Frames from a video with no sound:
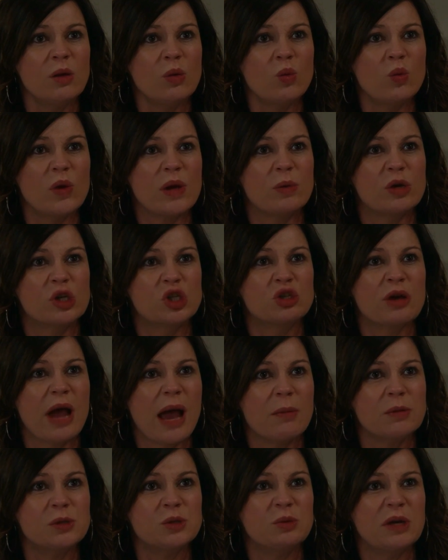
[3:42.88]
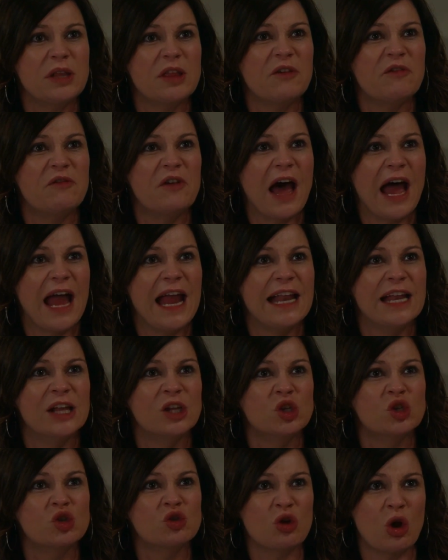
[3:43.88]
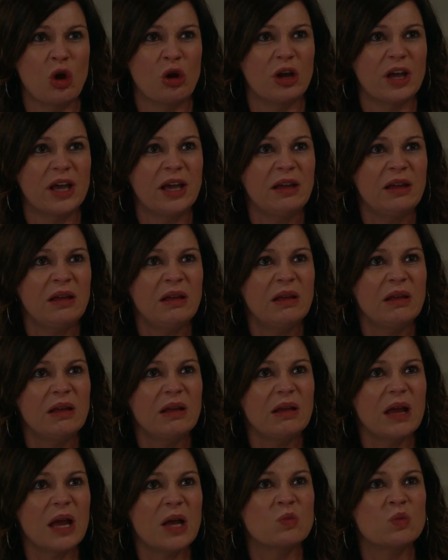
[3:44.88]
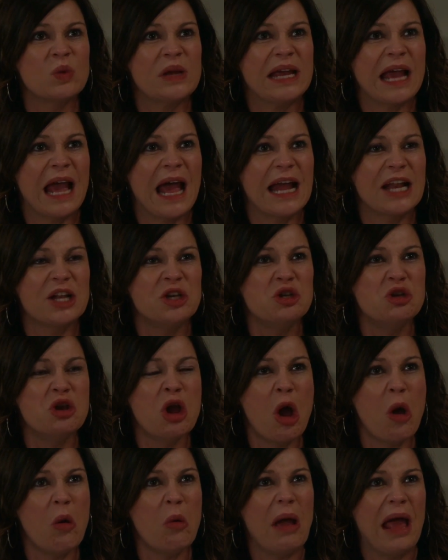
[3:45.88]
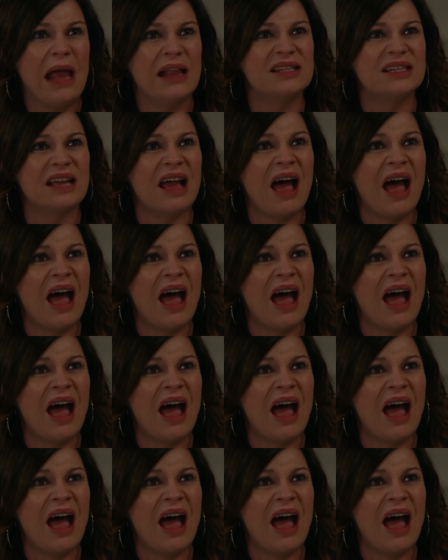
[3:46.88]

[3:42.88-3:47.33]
we were trapped with a violent drunk and we had nowhere to